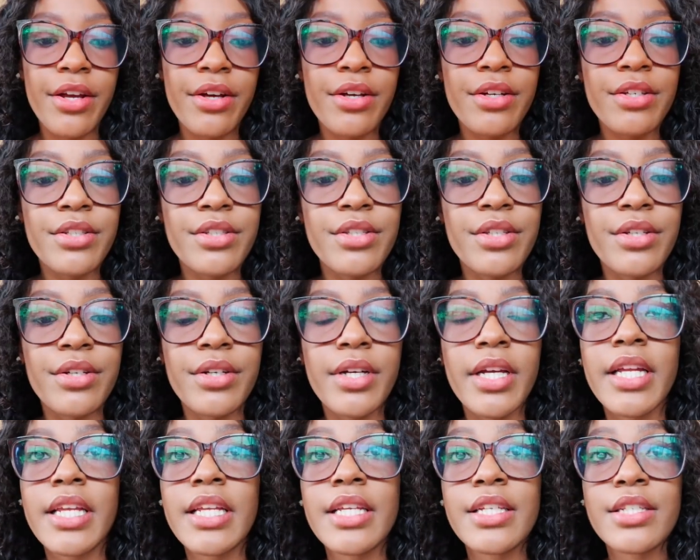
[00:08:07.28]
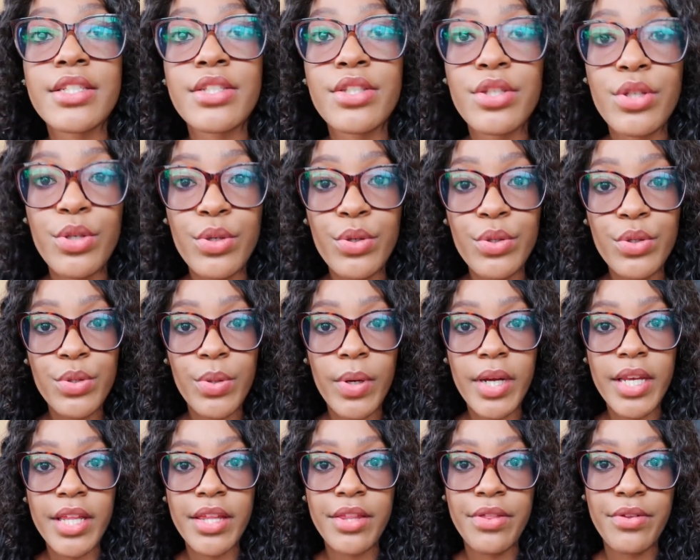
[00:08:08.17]
y'all so it is
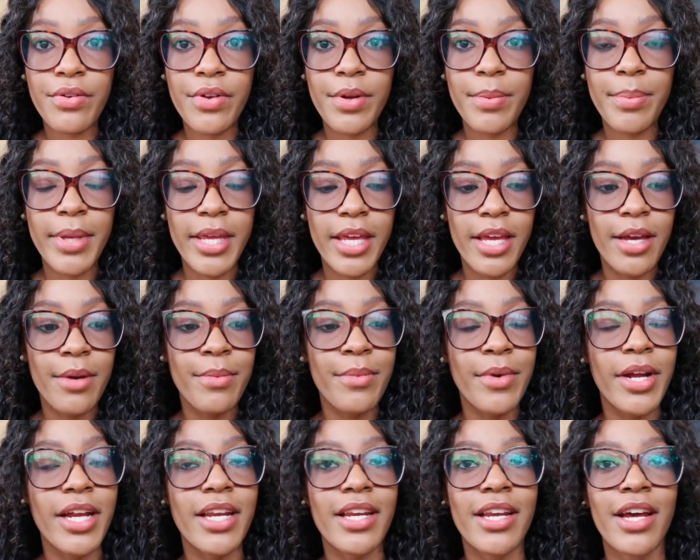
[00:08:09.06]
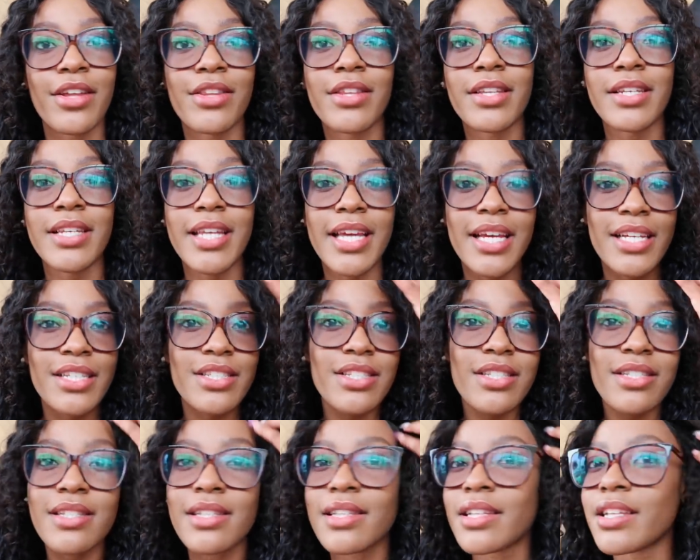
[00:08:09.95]
2:23 p.m right now the day has
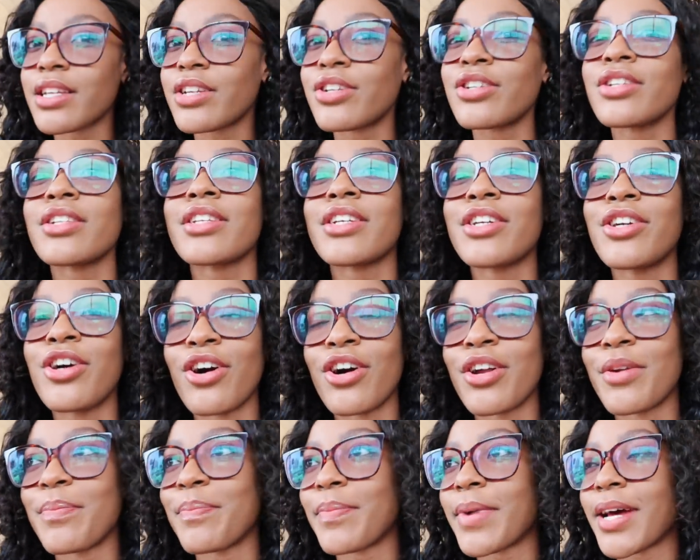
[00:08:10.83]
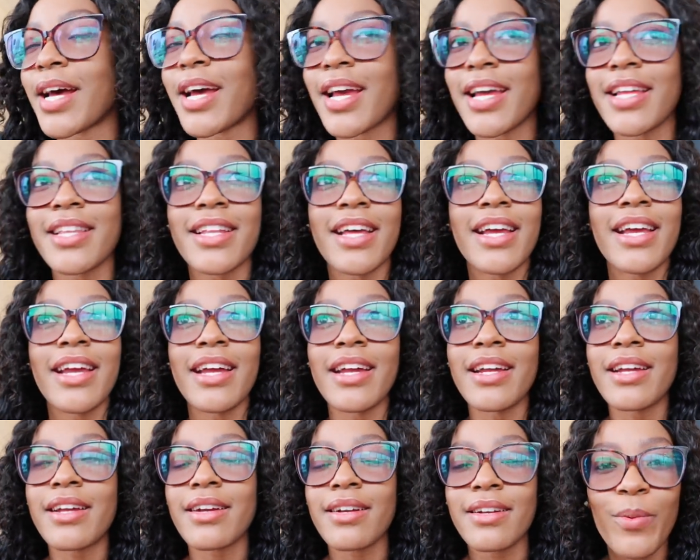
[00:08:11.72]
just literally gone by
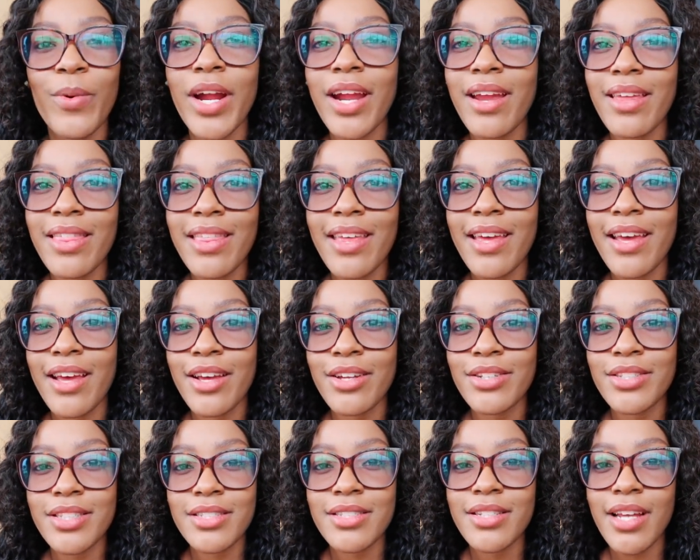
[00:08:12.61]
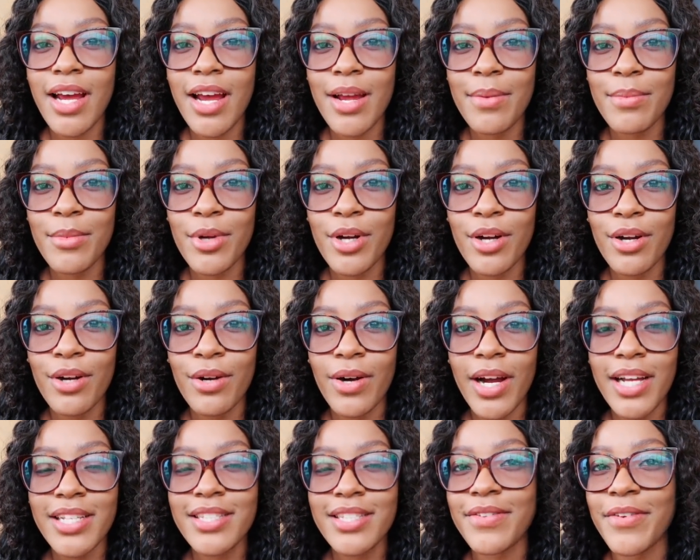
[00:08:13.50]
like where the hell does time go
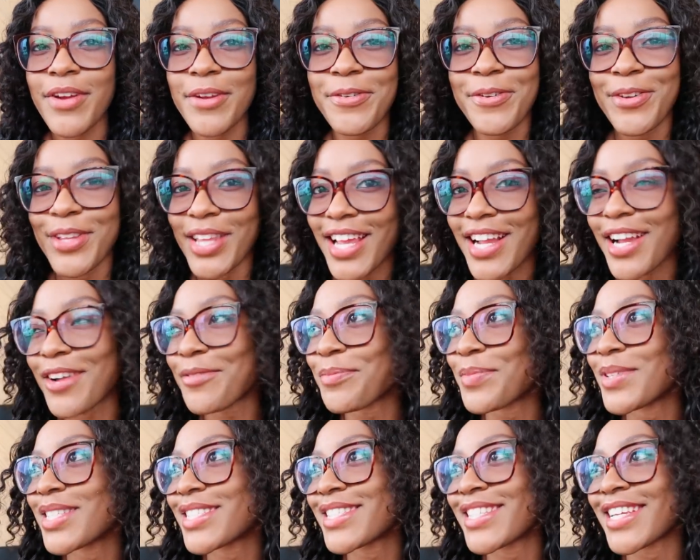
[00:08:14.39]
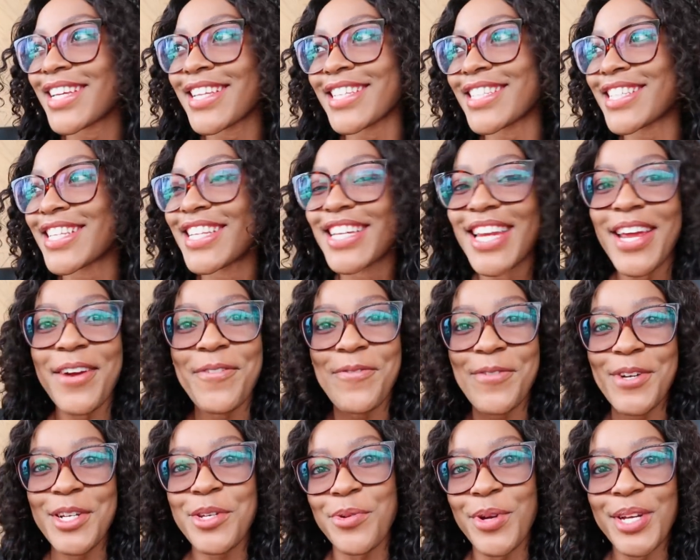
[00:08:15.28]
I, I feel like i've been saying this in
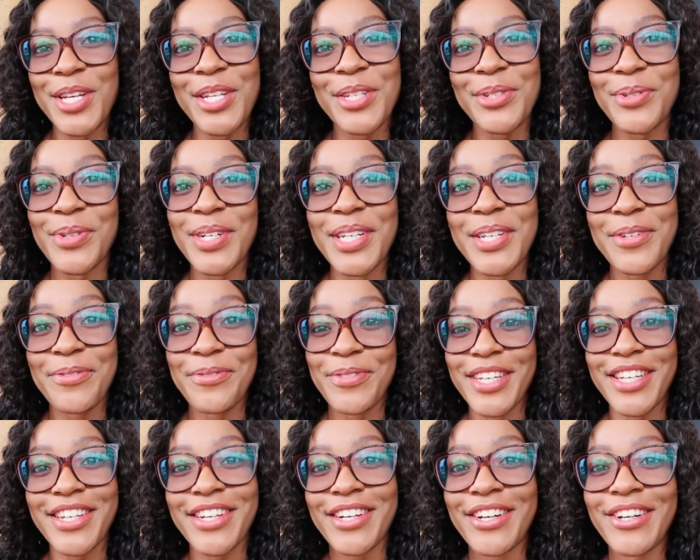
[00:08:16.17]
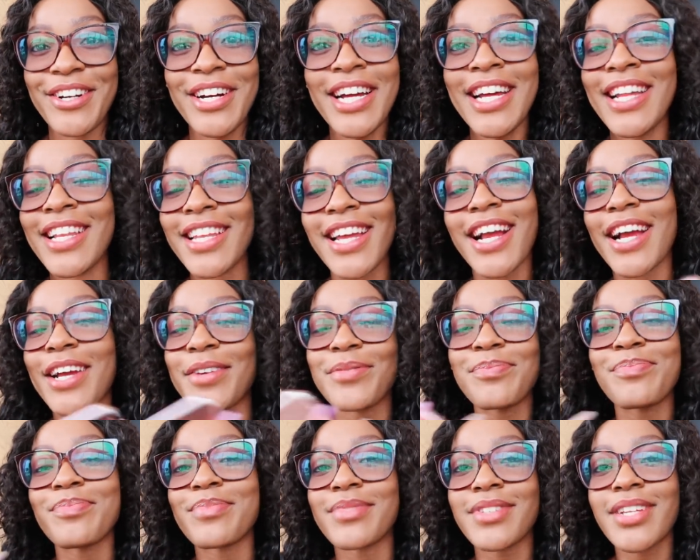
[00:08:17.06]
every 2020 video like
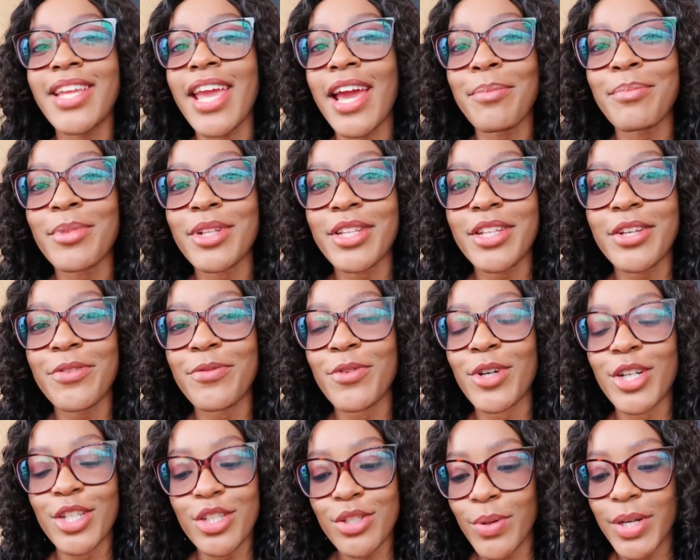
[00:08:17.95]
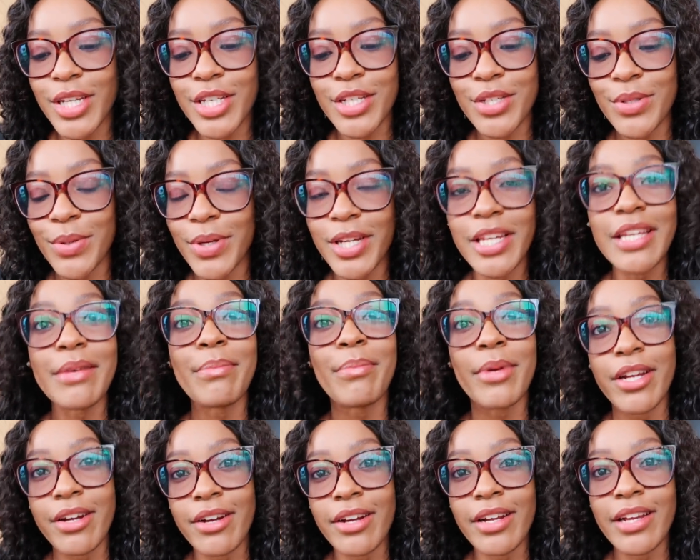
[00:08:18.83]
i can't believe we're in 2020
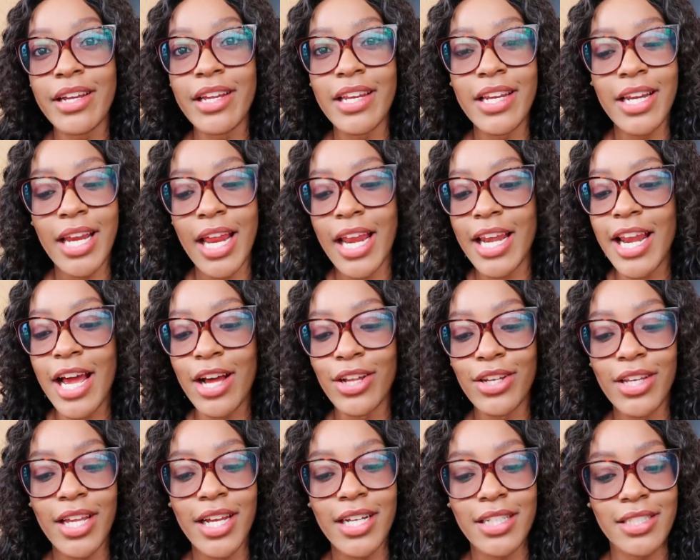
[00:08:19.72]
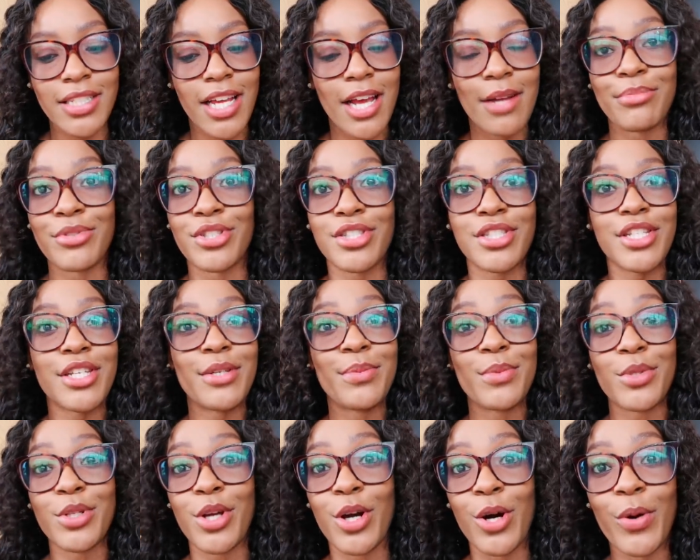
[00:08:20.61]
period and now like time just
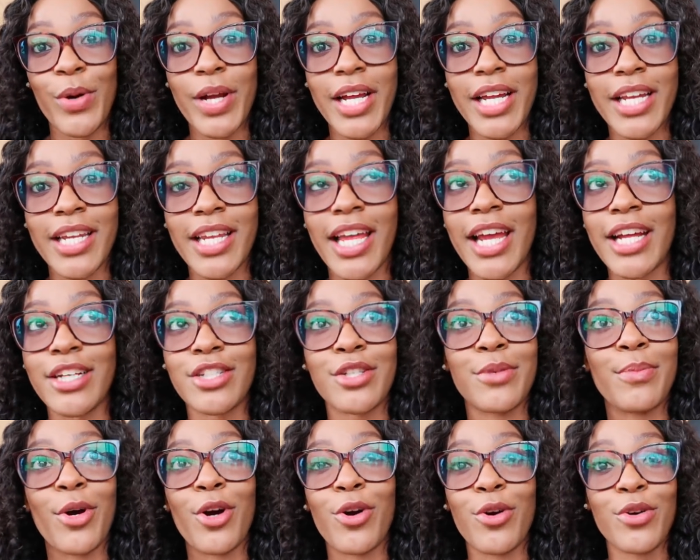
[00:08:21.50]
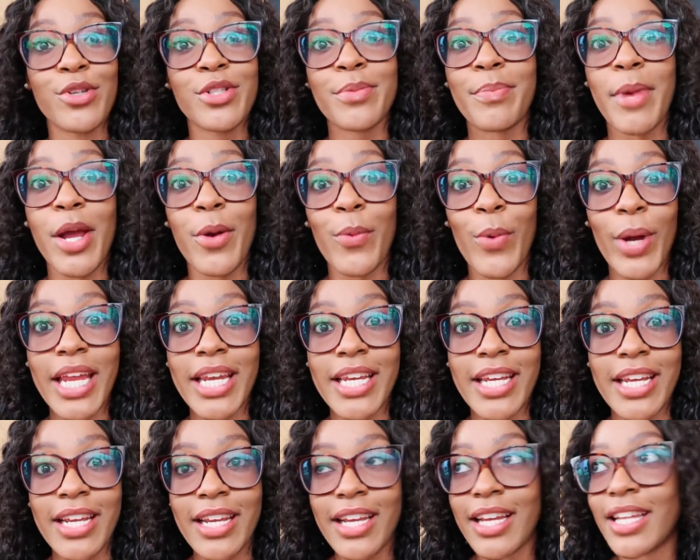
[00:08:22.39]
keeps going and like tomorrow's my
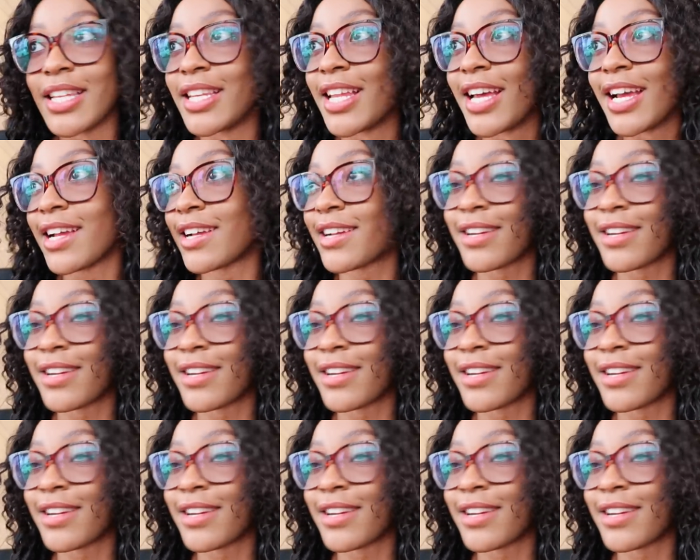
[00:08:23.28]
wedding and like